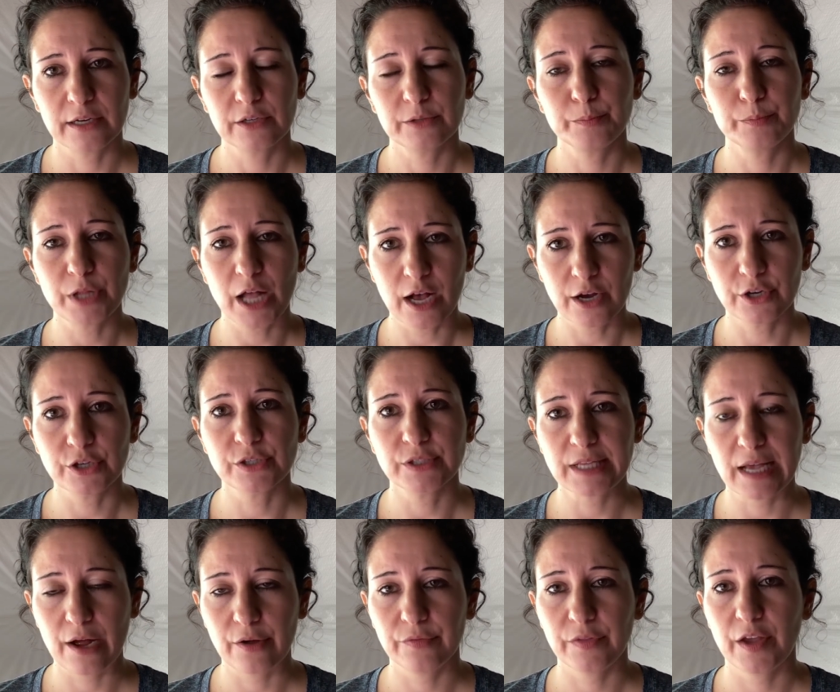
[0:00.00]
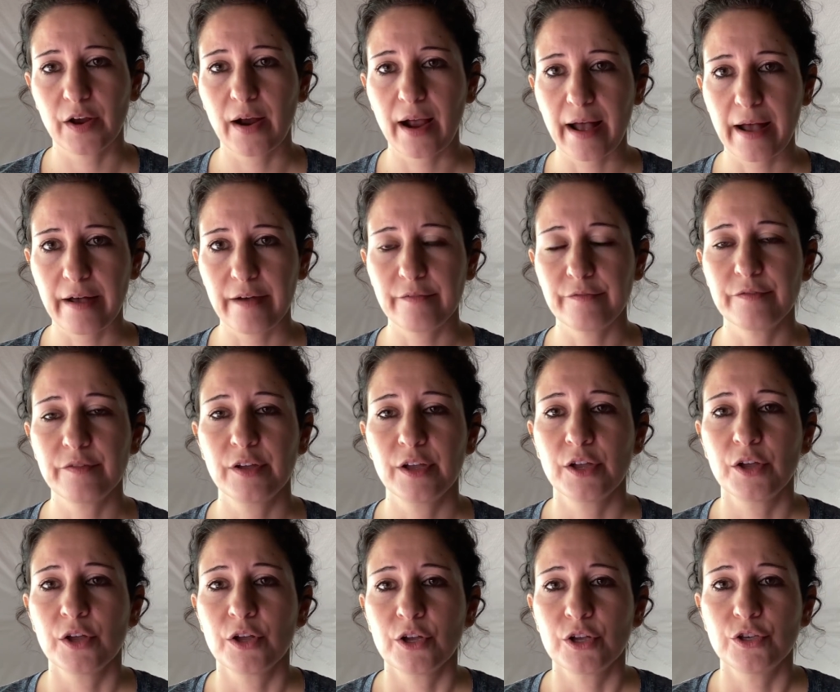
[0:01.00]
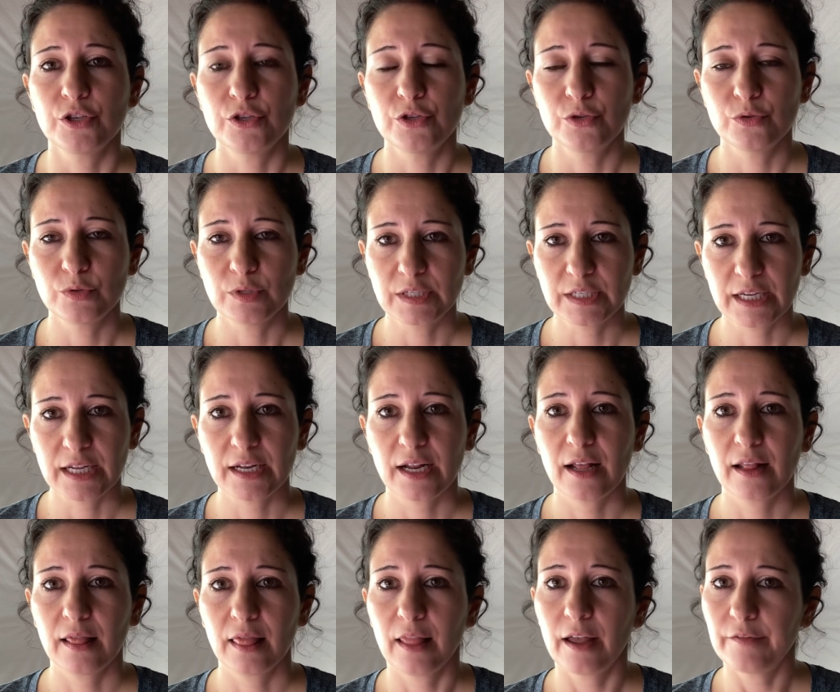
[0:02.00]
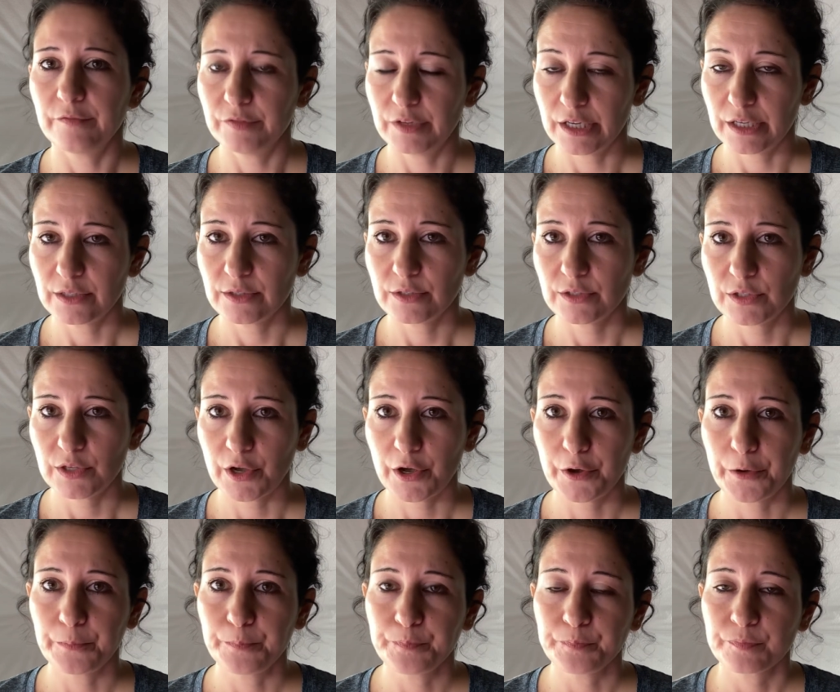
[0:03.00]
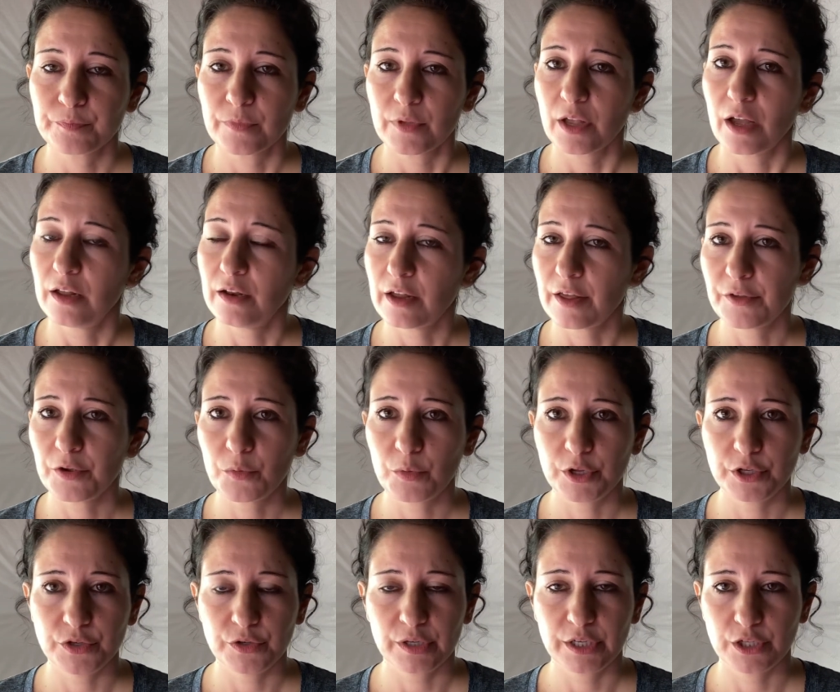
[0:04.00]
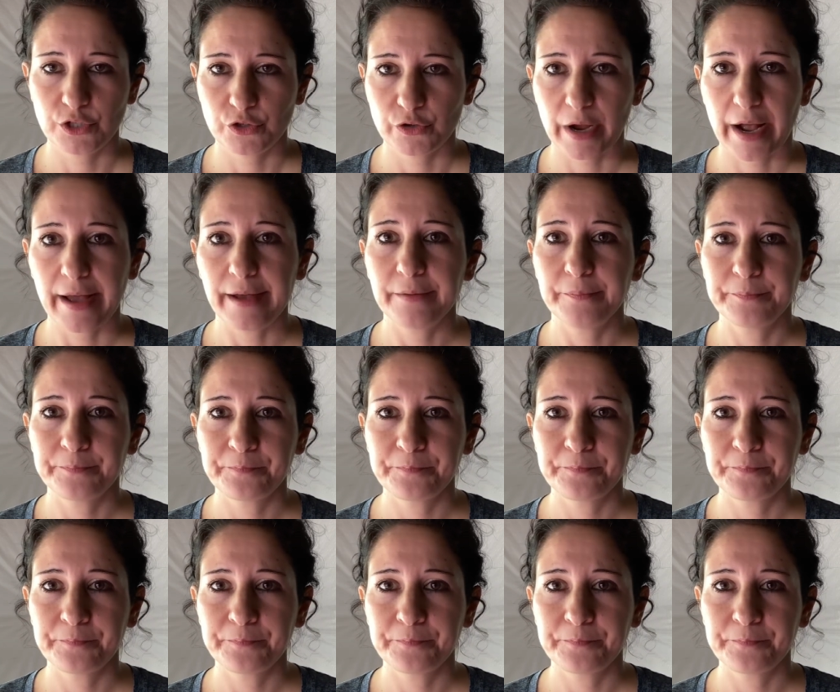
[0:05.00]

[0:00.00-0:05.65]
blockers out there have used it and loved it. So another one you can try.